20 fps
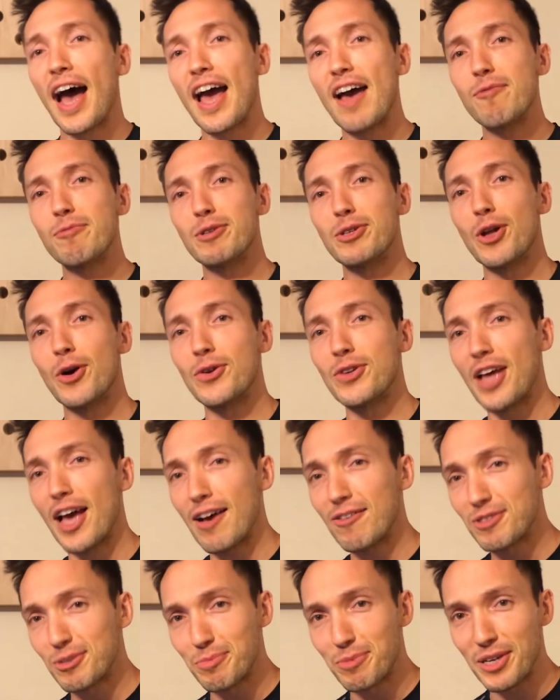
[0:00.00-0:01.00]
I have been known to
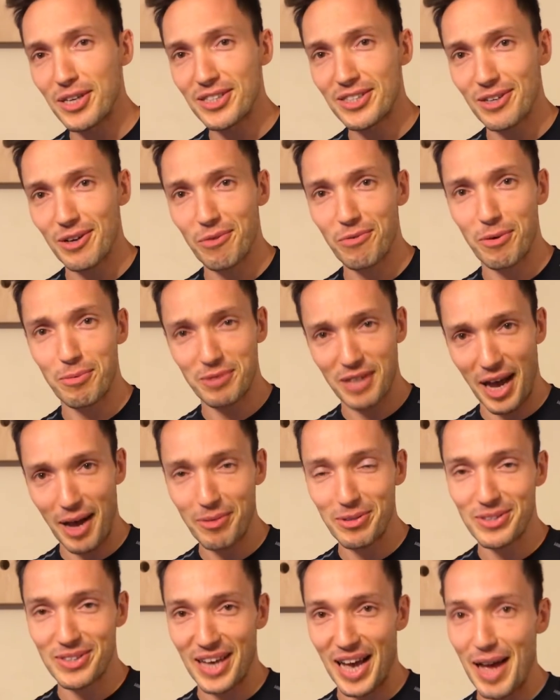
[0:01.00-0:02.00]
have some pizza. From
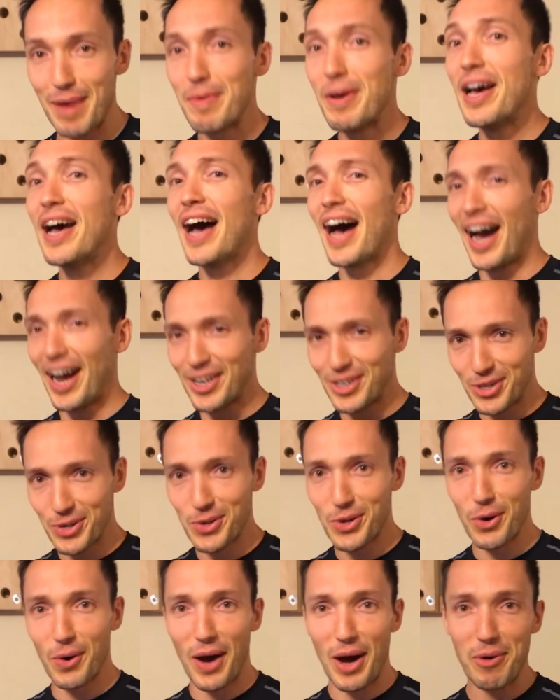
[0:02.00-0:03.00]
time to time, I
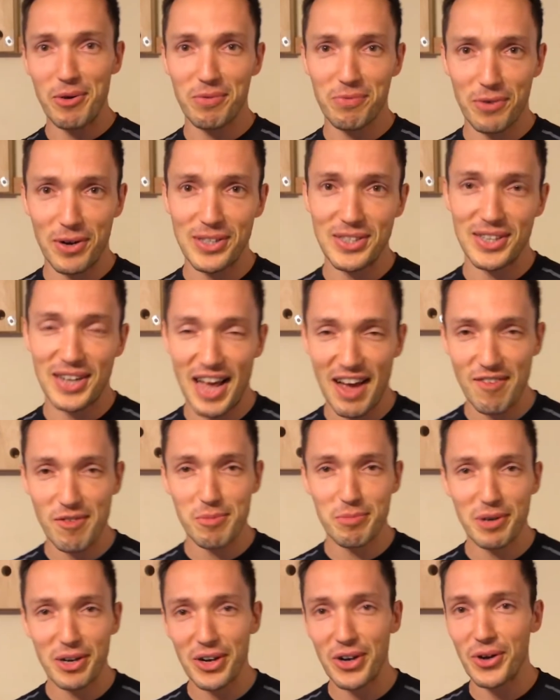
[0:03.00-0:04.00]
do go out with friends and have
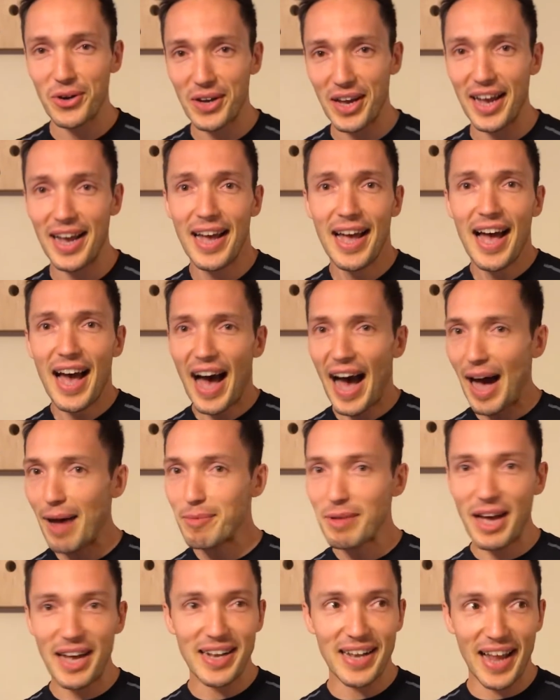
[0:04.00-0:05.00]
a beer, okay?
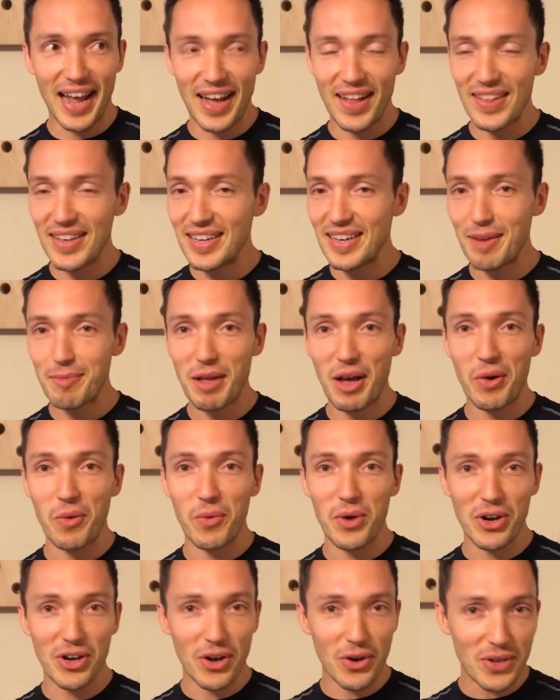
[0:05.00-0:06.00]
I'm not an alien, I'm not a
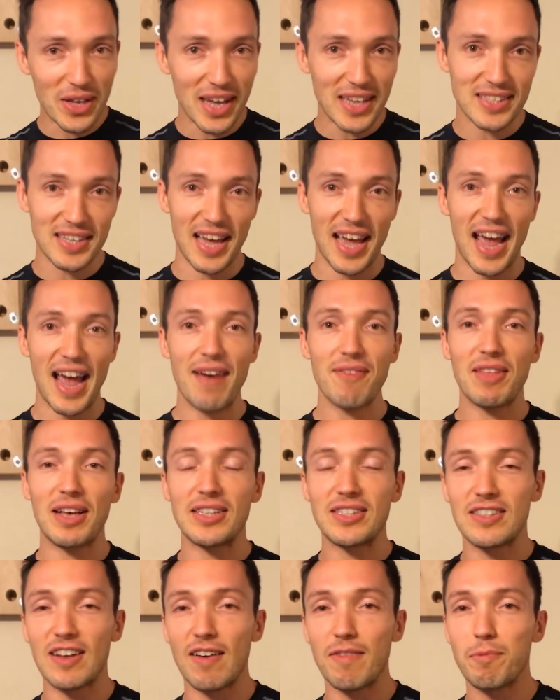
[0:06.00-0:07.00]
weirdo. Yes, I have
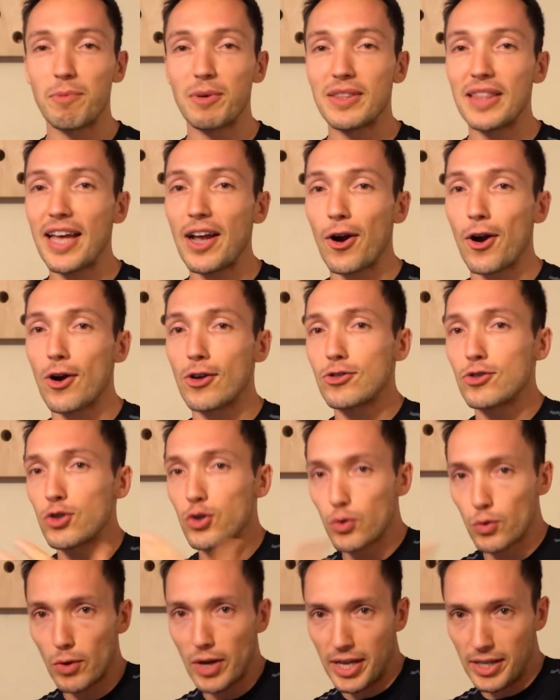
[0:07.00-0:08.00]
that stuff, but they are
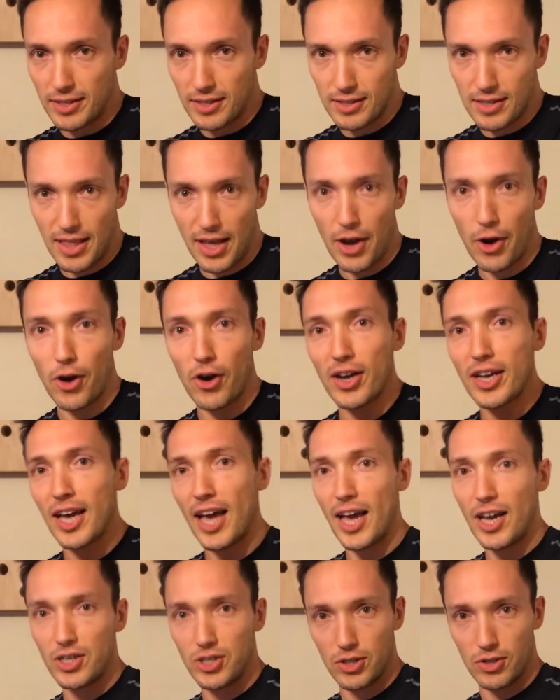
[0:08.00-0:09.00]
treats. They are
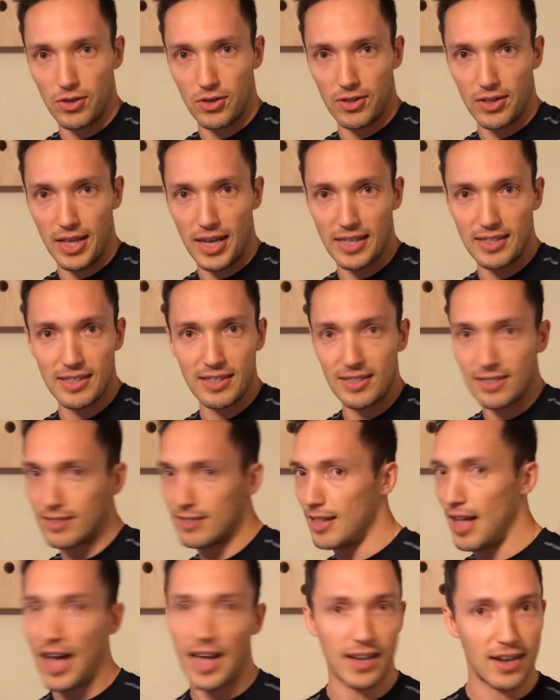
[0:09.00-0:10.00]
occasional things. This
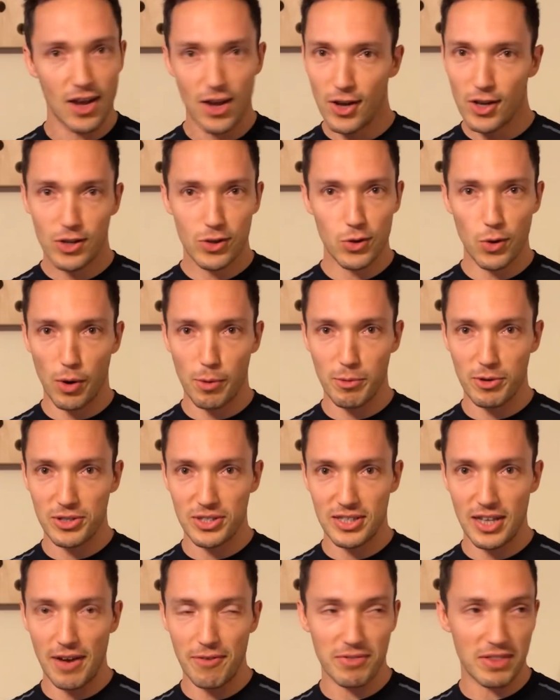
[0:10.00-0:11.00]
is not normal
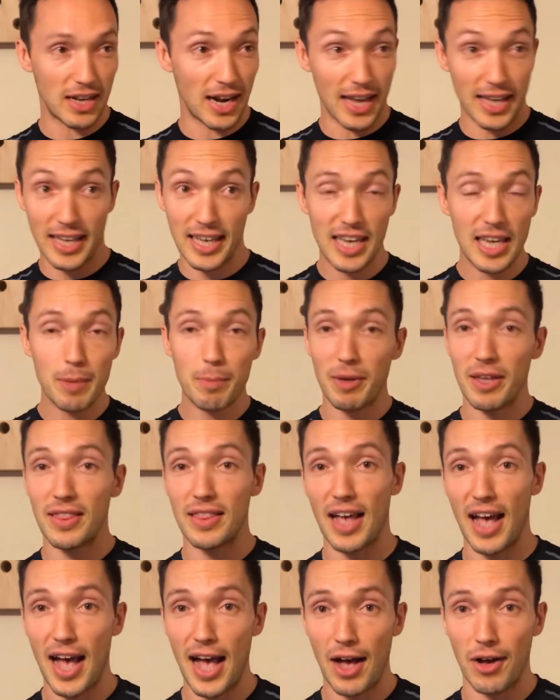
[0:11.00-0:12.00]
stuff that I keep
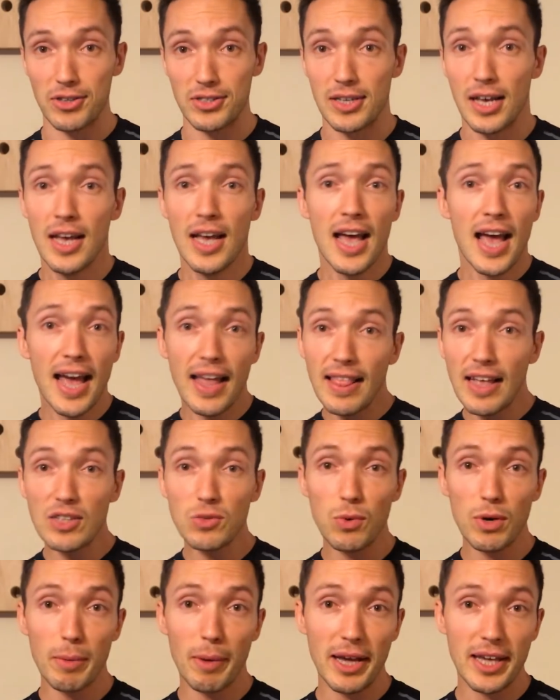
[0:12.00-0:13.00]
in the house. And
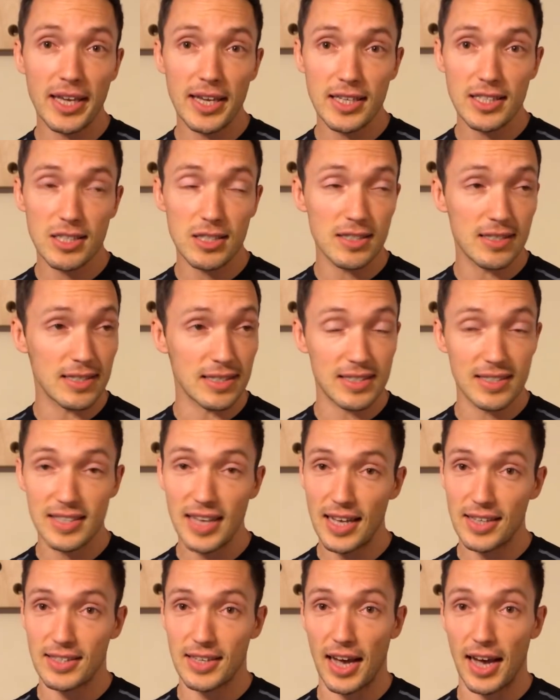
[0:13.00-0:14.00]
that's one of my keys to
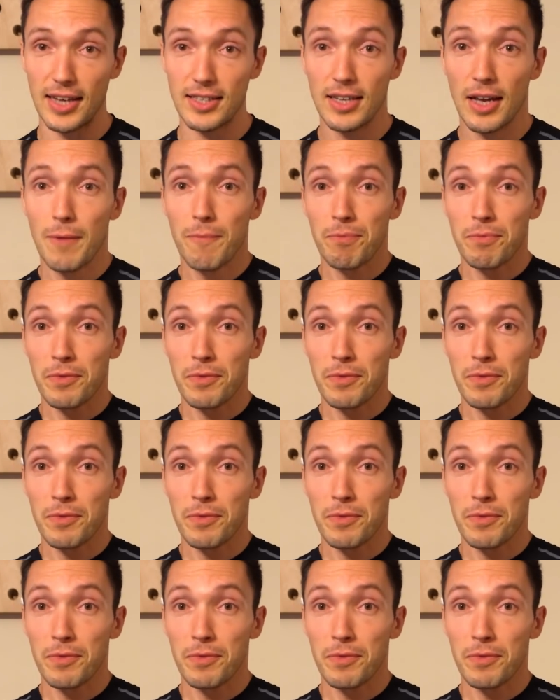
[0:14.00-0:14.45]
success, guys.